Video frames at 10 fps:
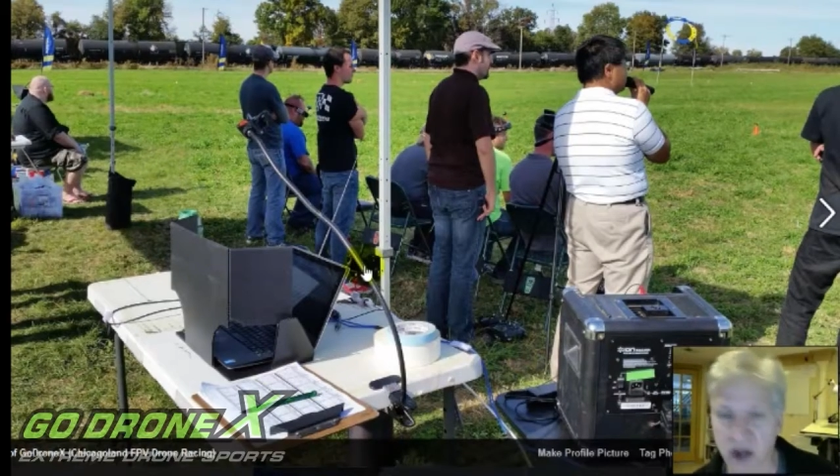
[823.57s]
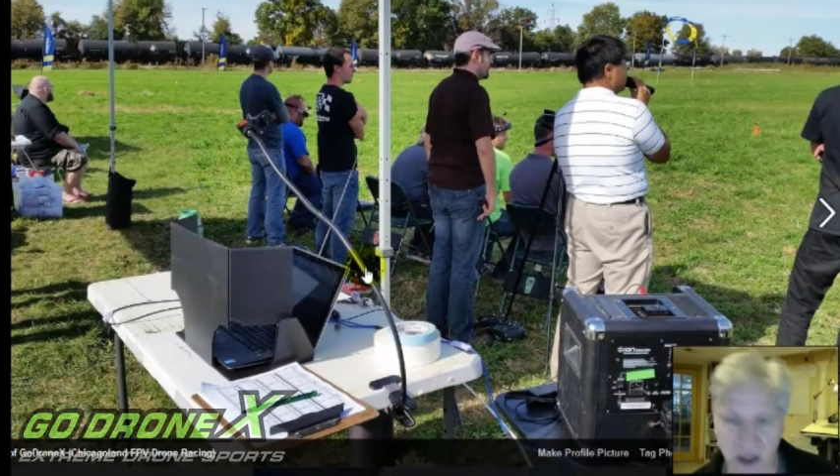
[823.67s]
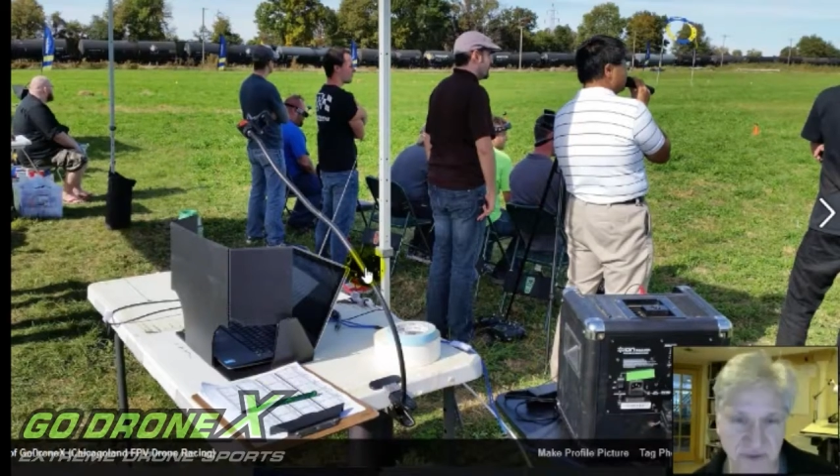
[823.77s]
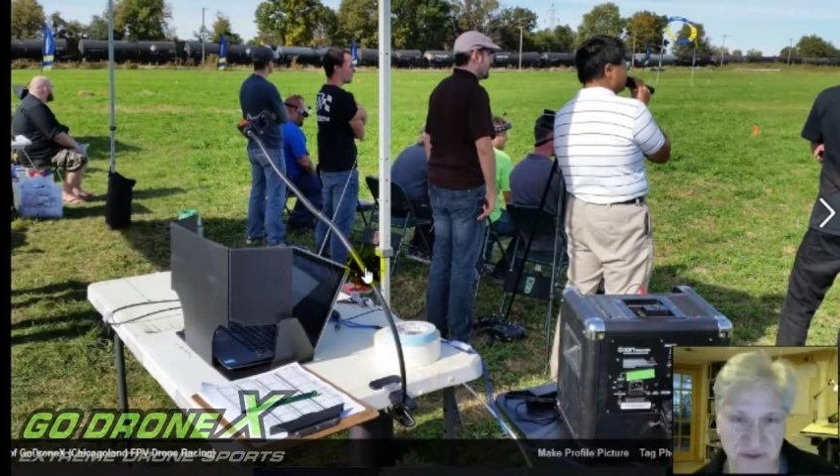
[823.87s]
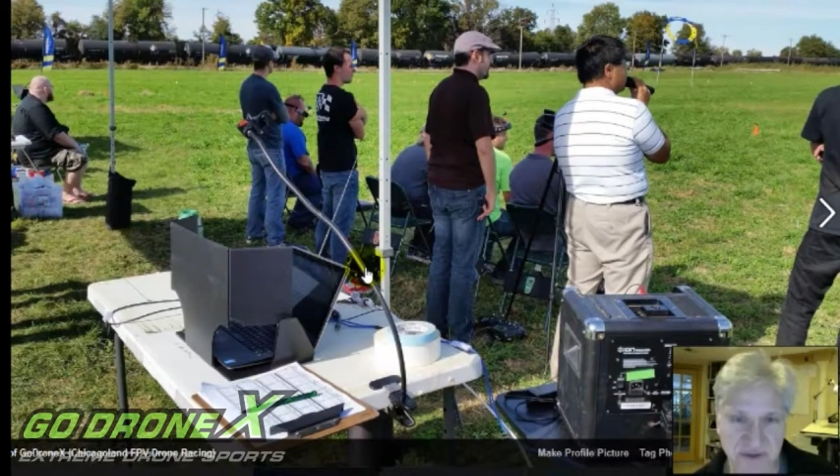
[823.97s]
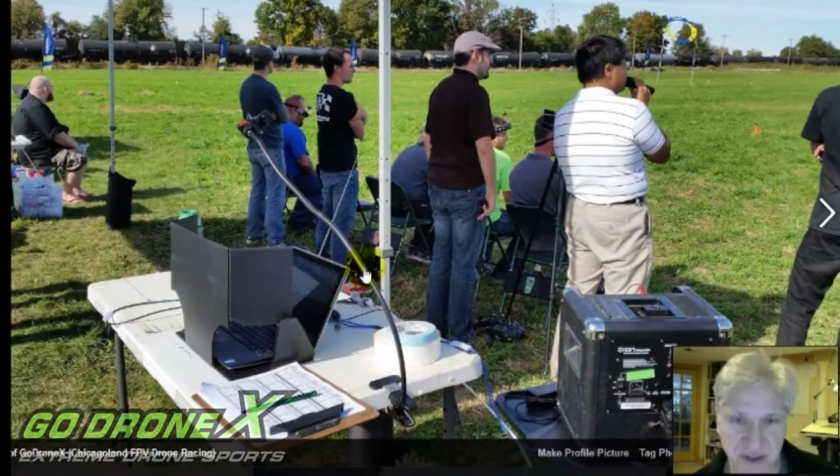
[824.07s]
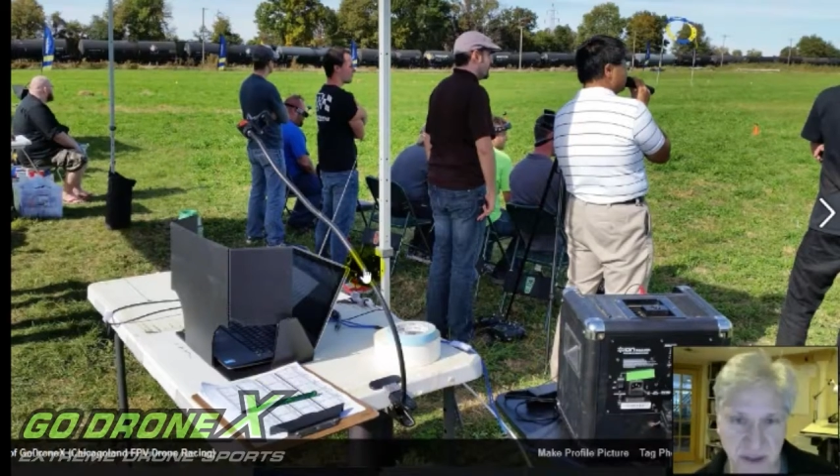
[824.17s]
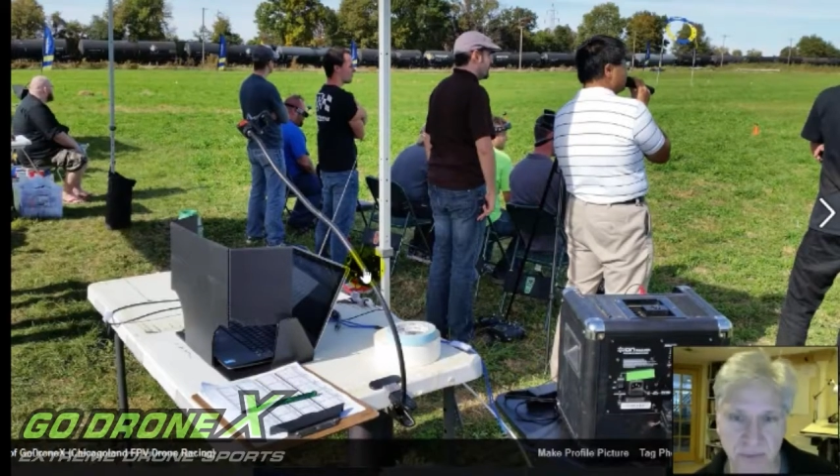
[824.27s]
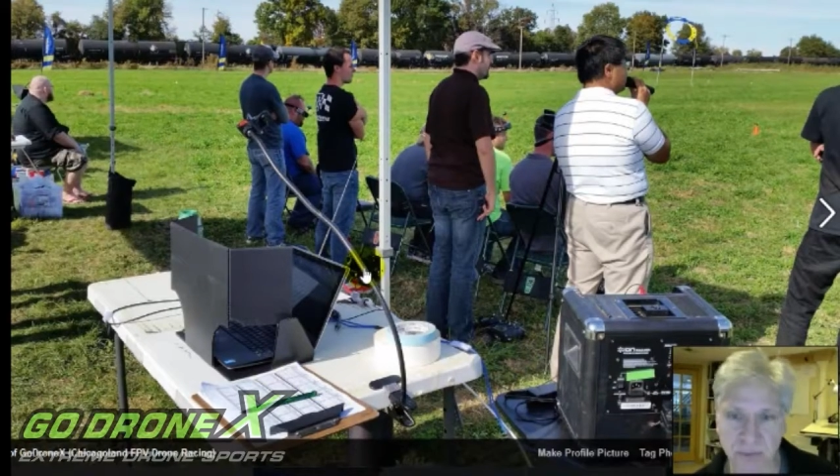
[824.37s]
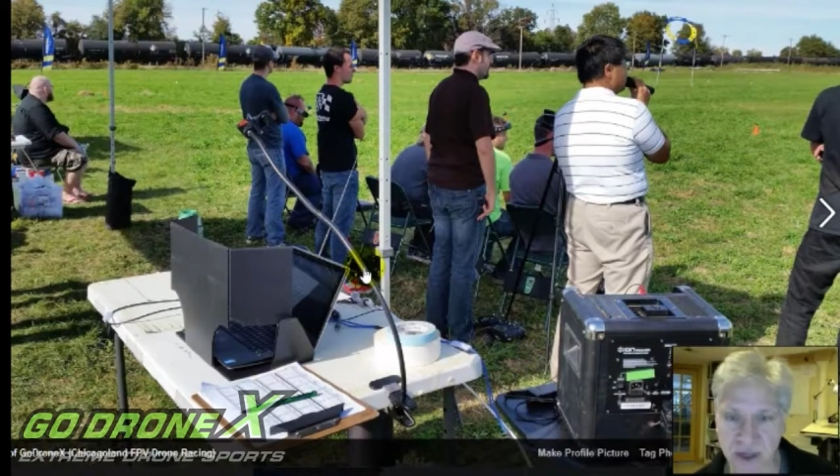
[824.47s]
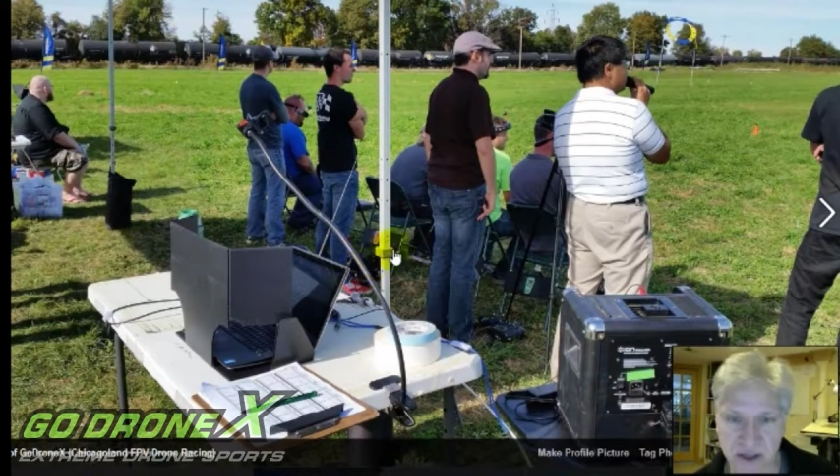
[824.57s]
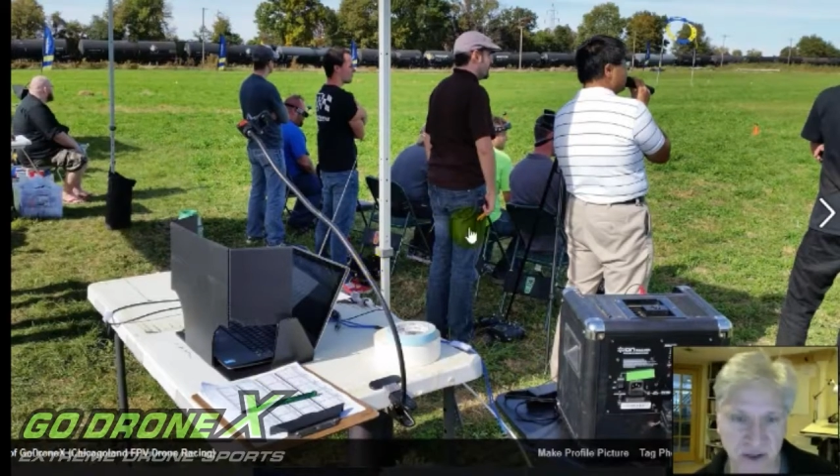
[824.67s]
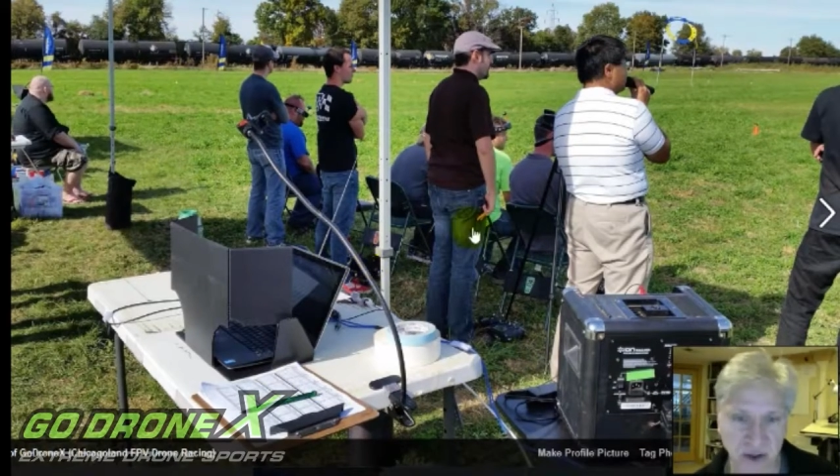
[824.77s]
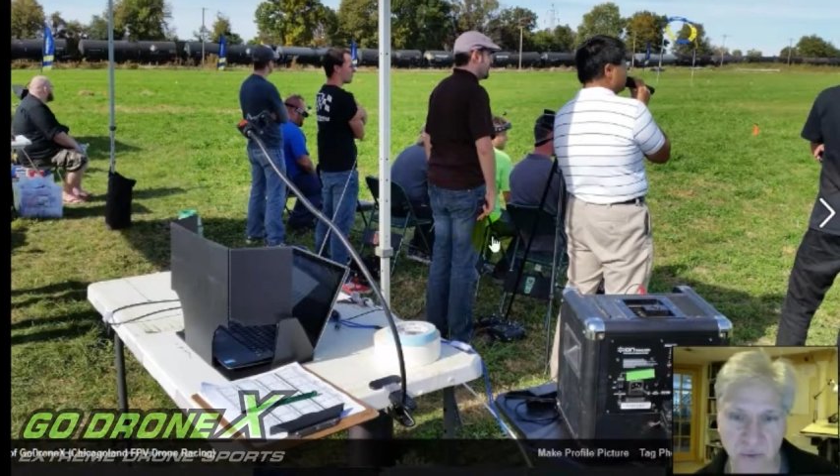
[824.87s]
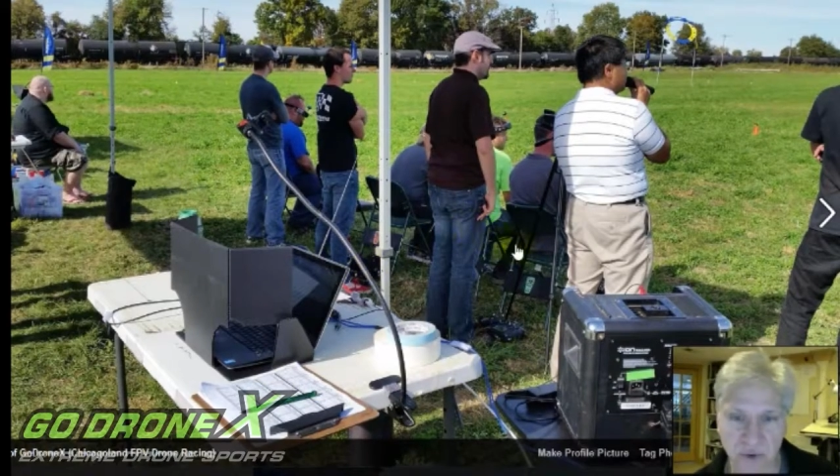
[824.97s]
all of this set up, ready to go